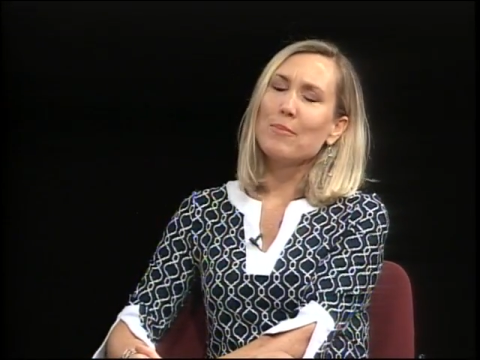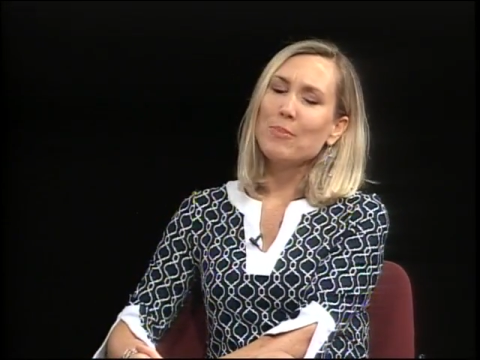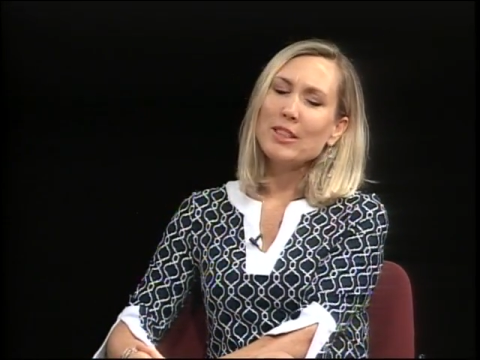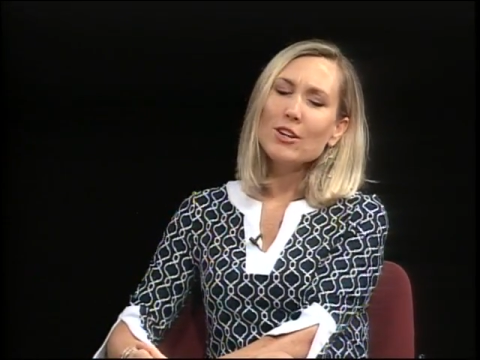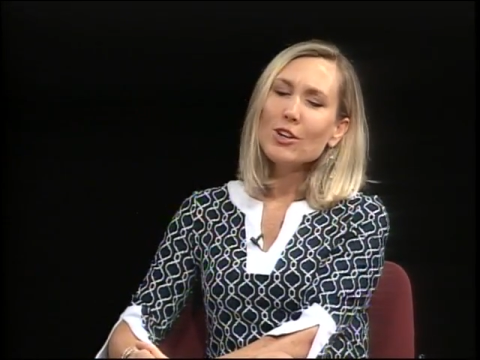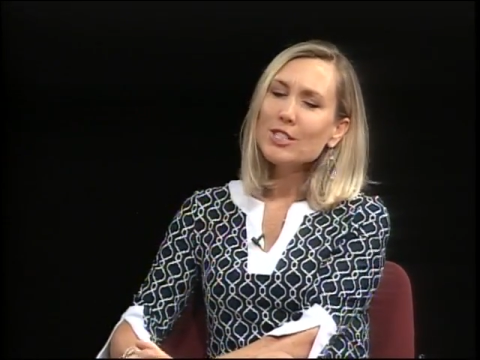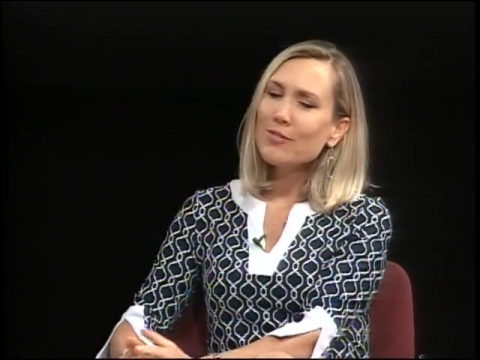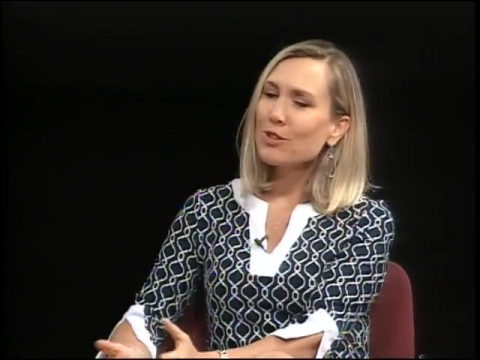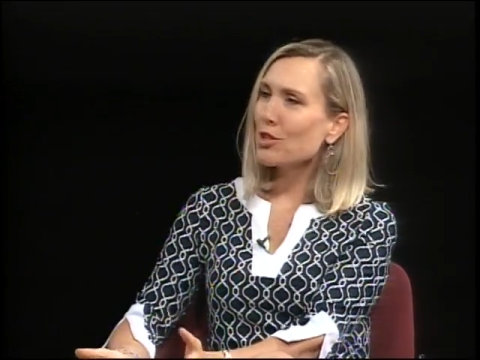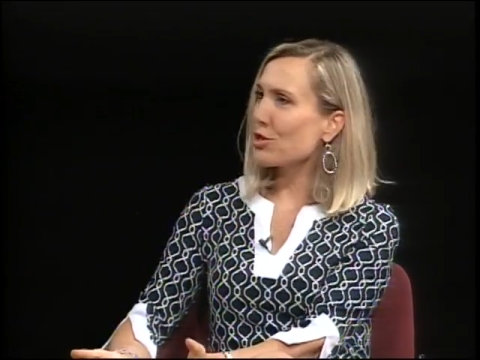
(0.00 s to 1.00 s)
But there are
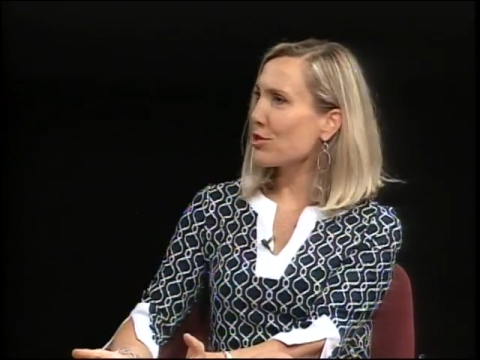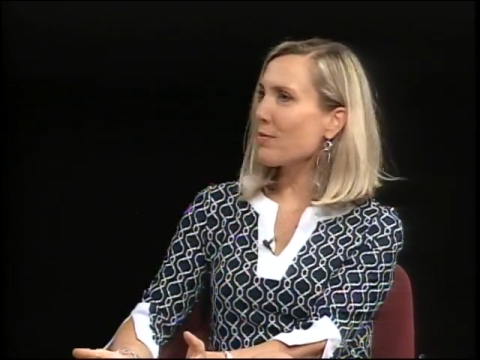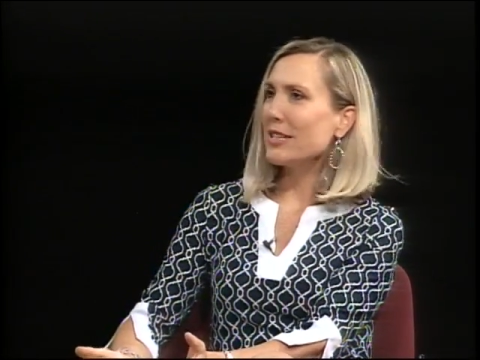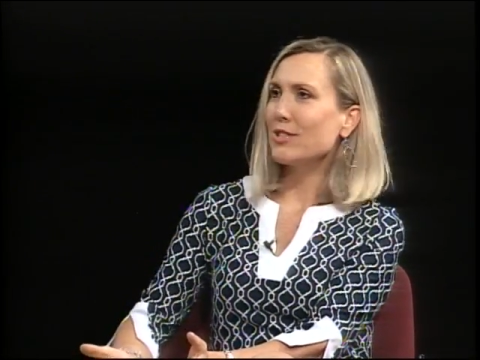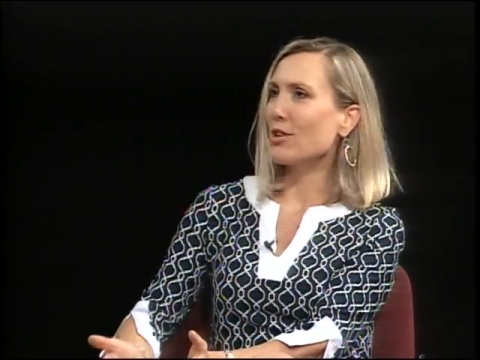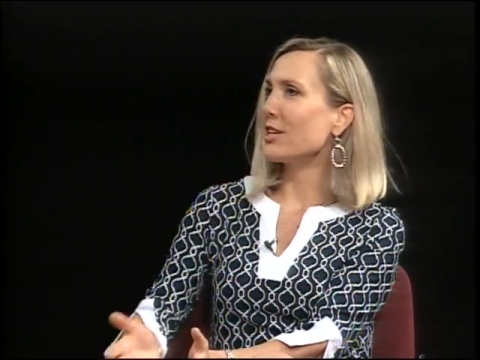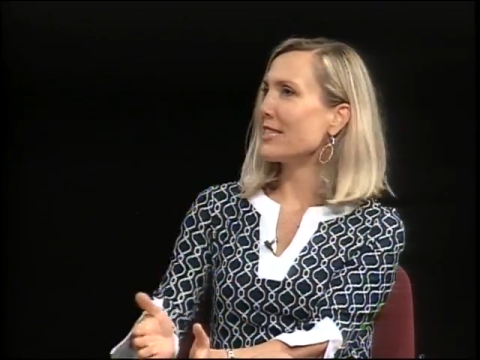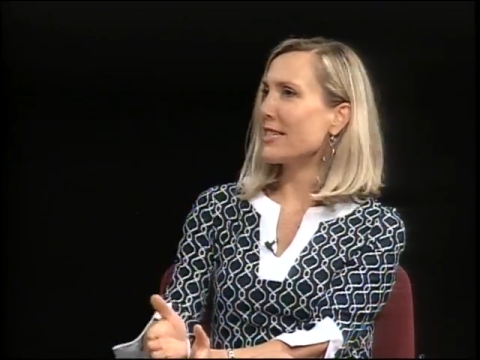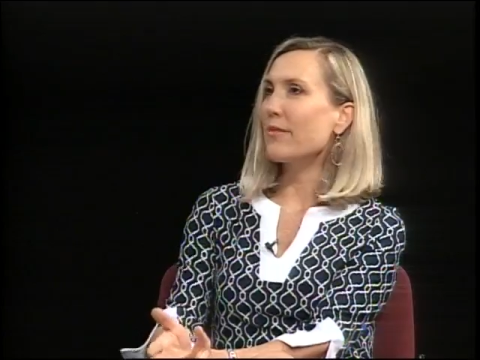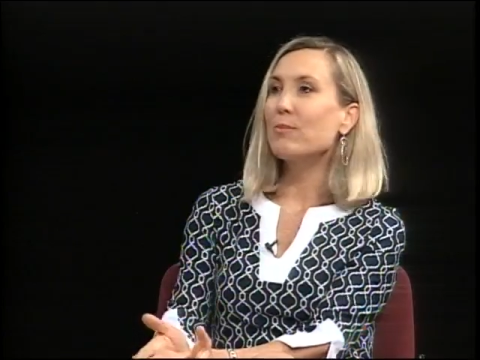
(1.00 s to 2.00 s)
different churches that might start
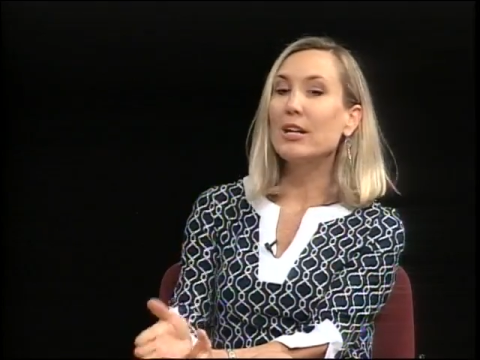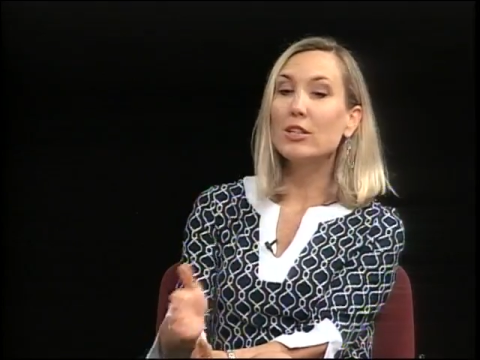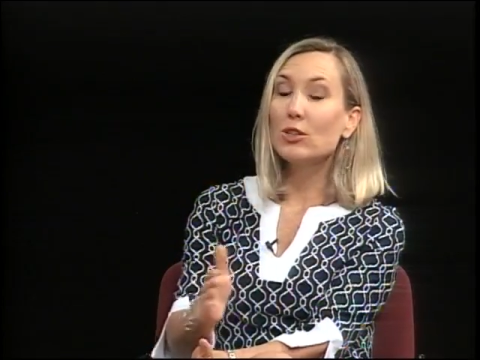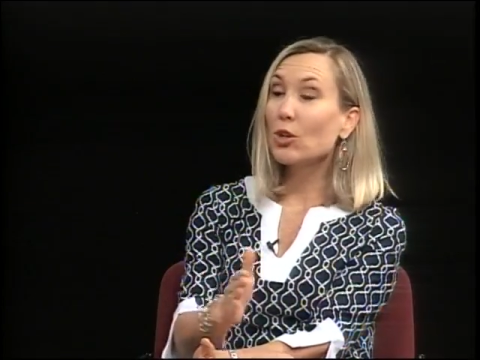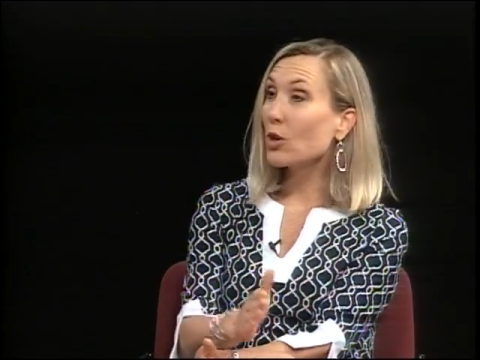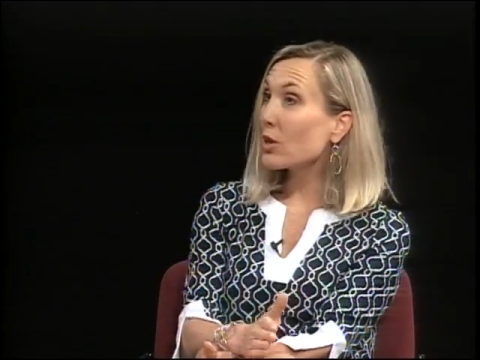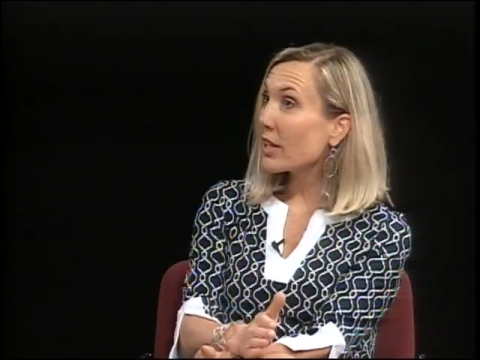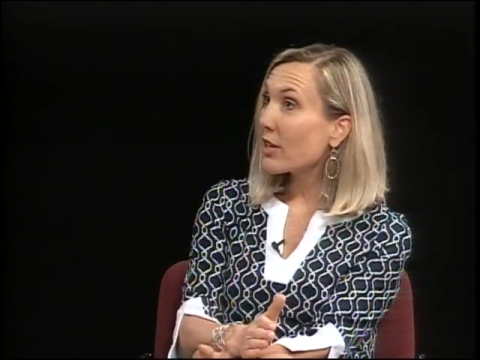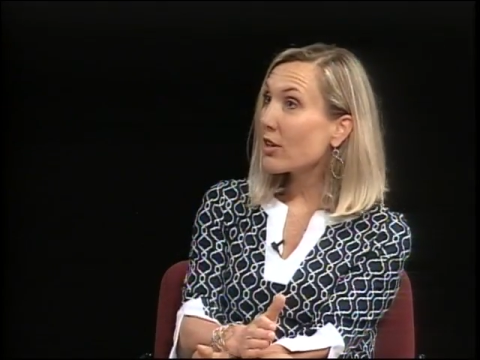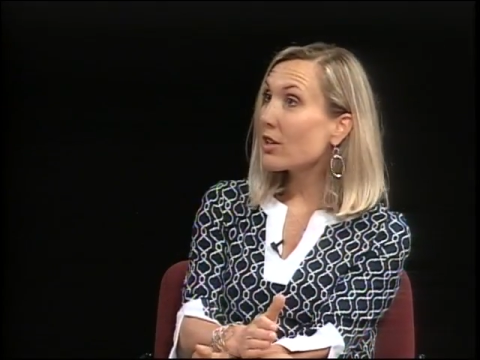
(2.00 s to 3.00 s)
at 7, might a little
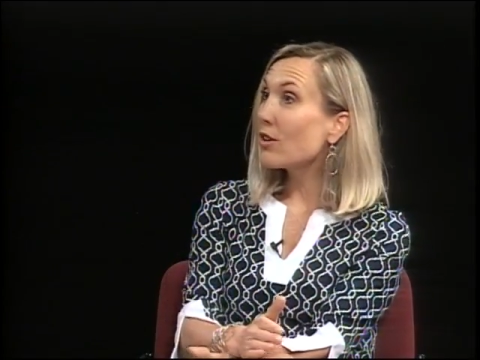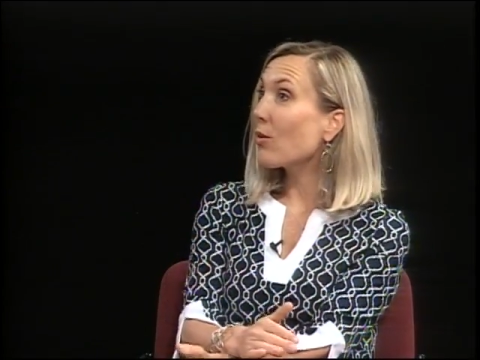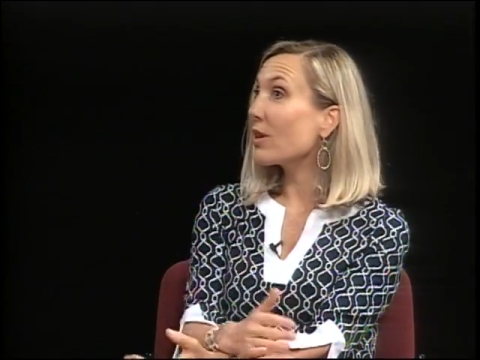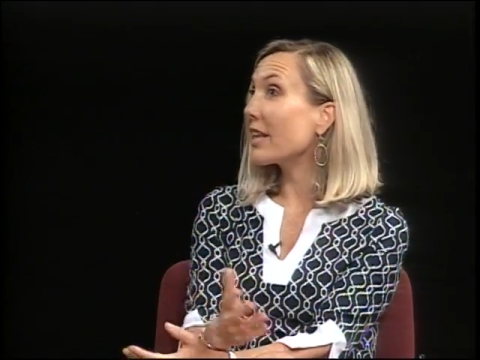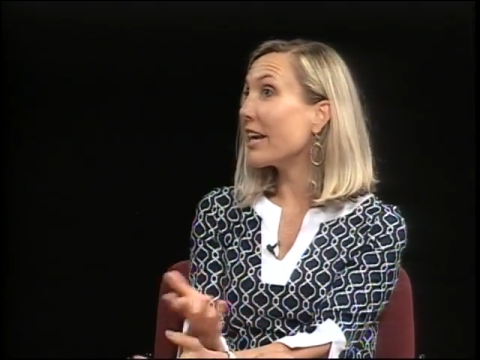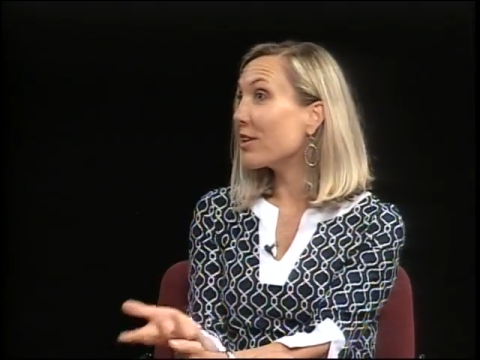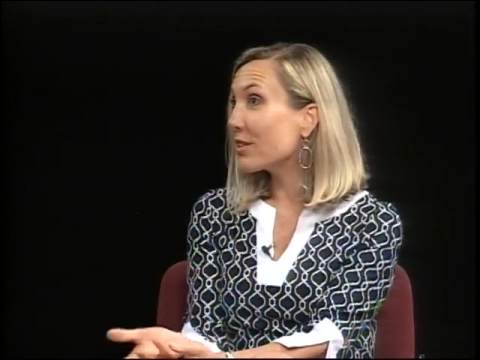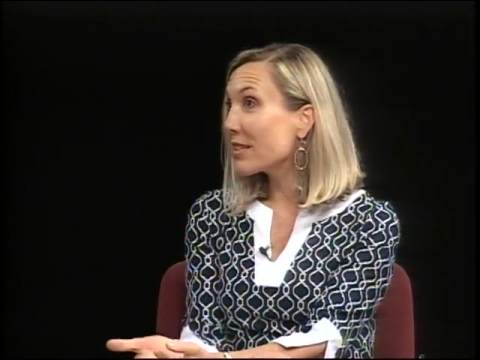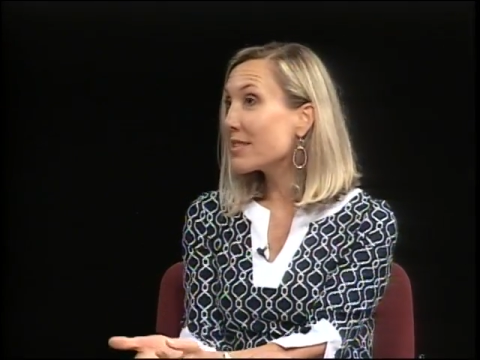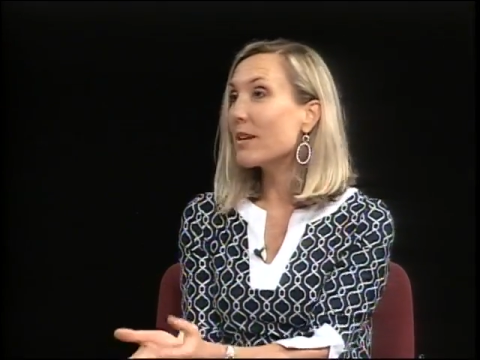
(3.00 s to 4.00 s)
earlier or later
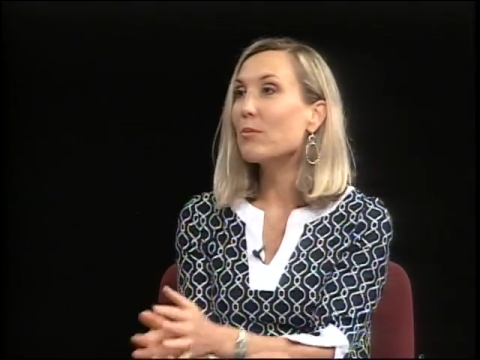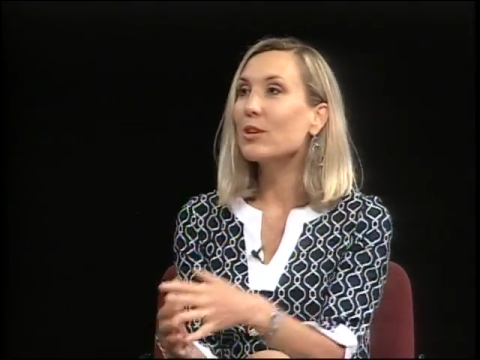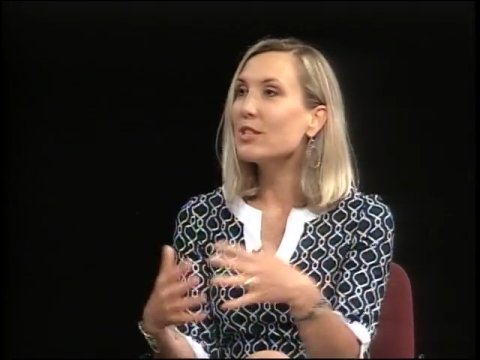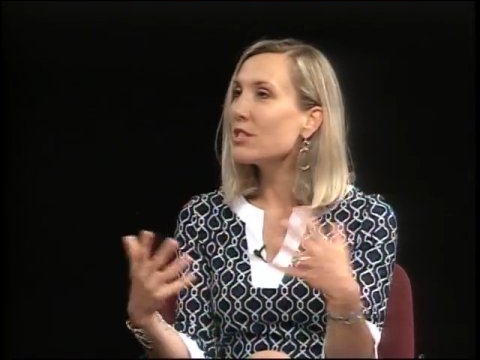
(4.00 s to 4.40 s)
in the summer.